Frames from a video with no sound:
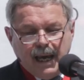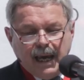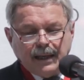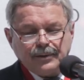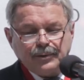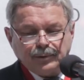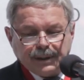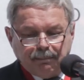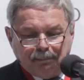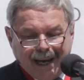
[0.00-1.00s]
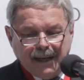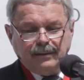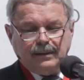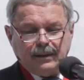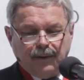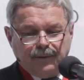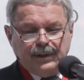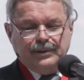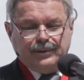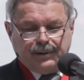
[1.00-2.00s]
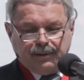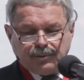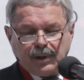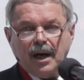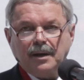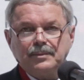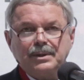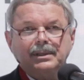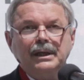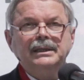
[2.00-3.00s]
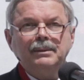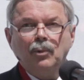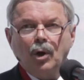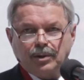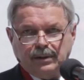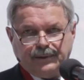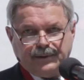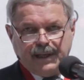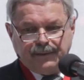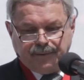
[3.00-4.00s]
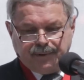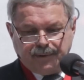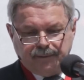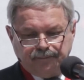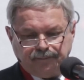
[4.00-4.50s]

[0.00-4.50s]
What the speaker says: and to repent these crimes in a moral sense.